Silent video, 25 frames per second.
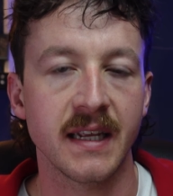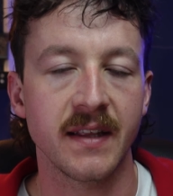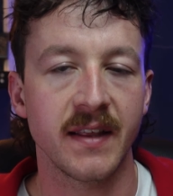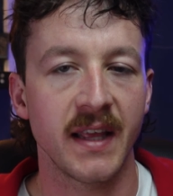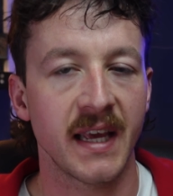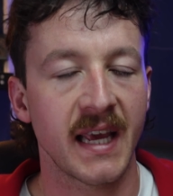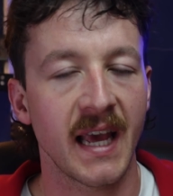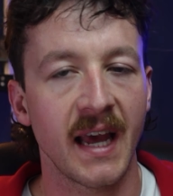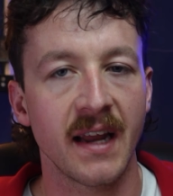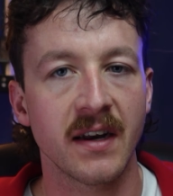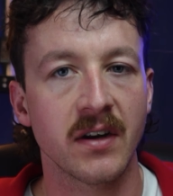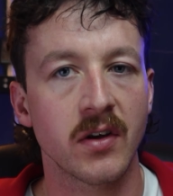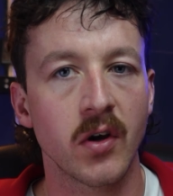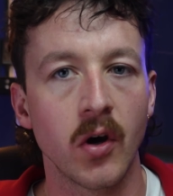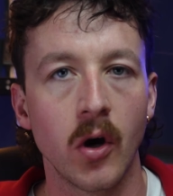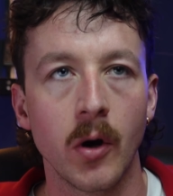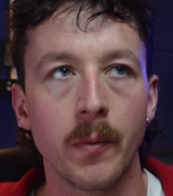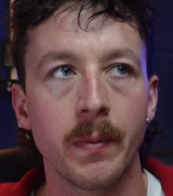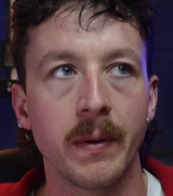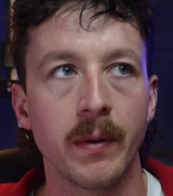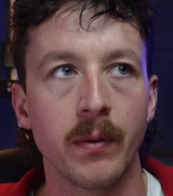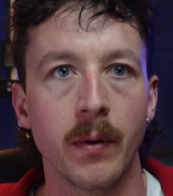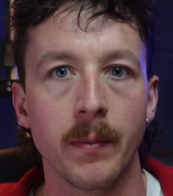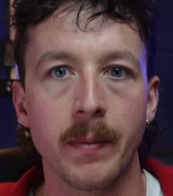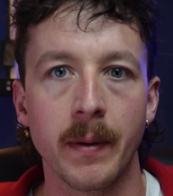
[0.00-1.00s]
They can't
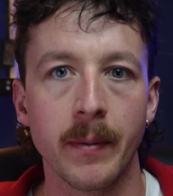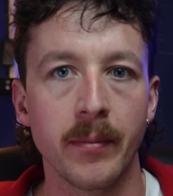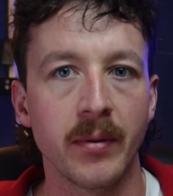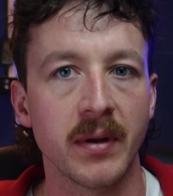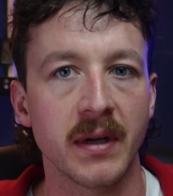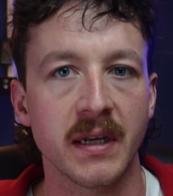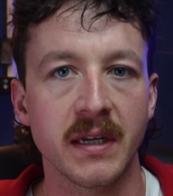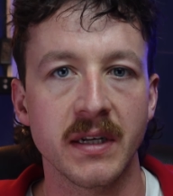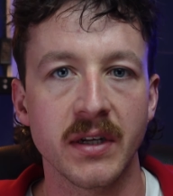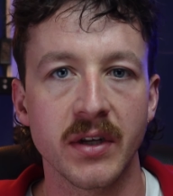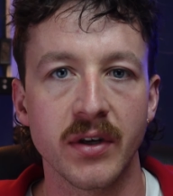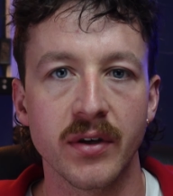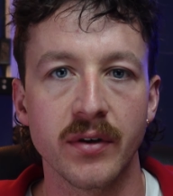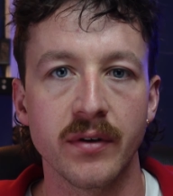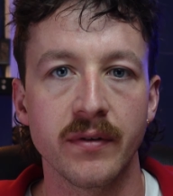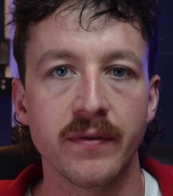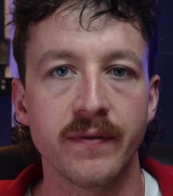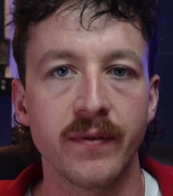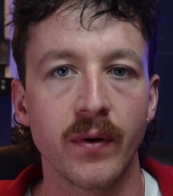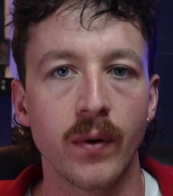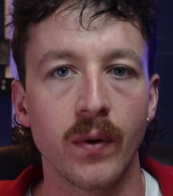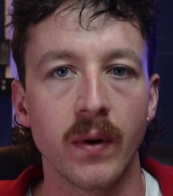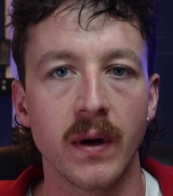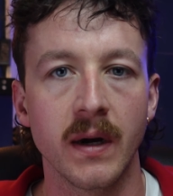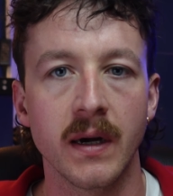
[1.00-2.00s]
copy what people can do
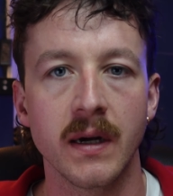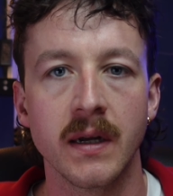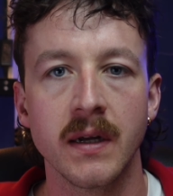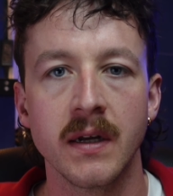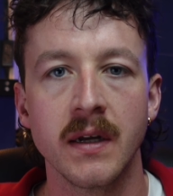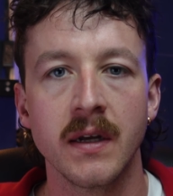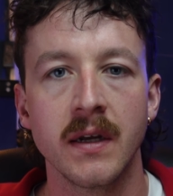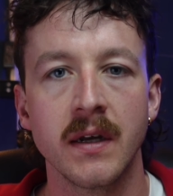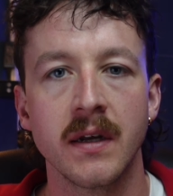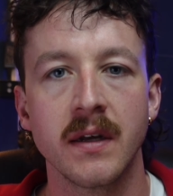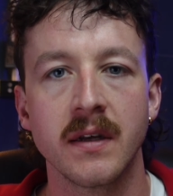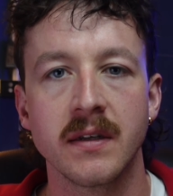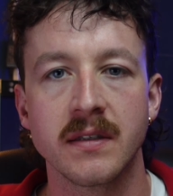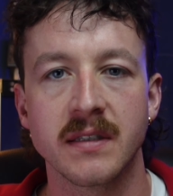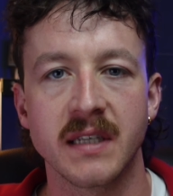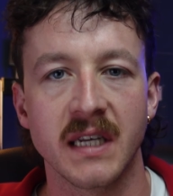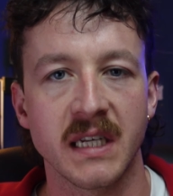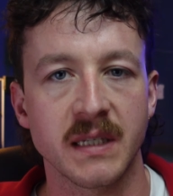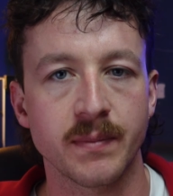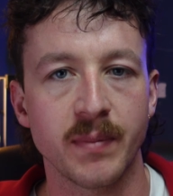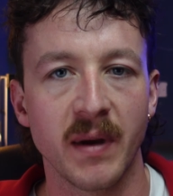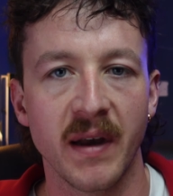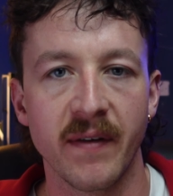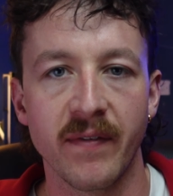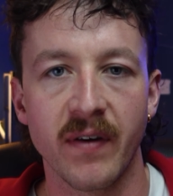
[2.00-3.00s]
for
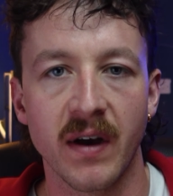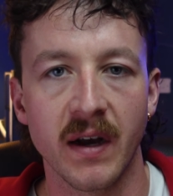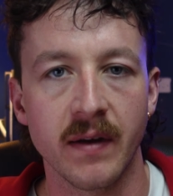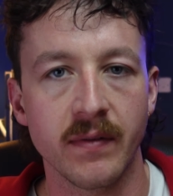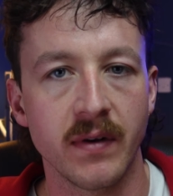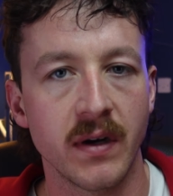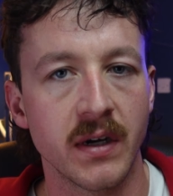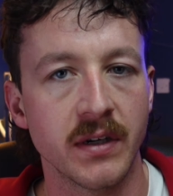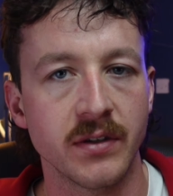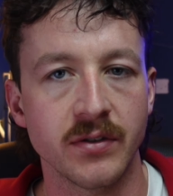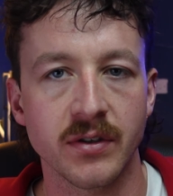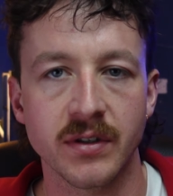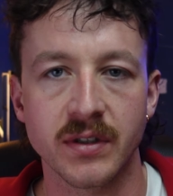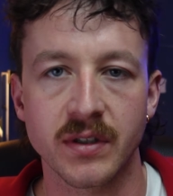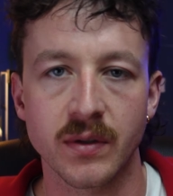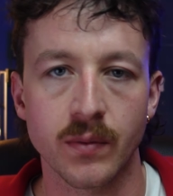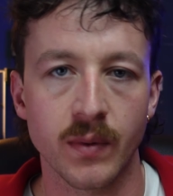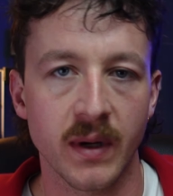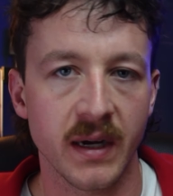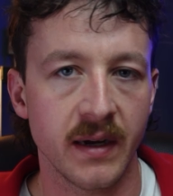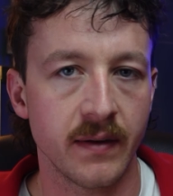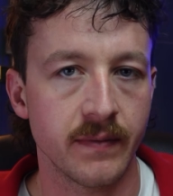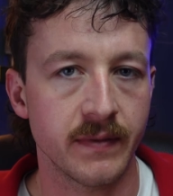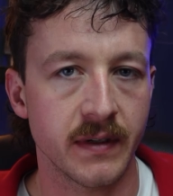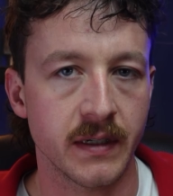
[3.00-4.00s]
6x500s or
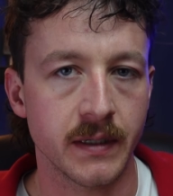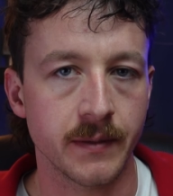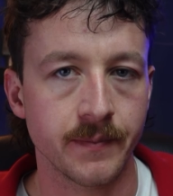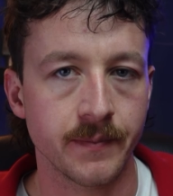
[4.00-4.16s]
whatever,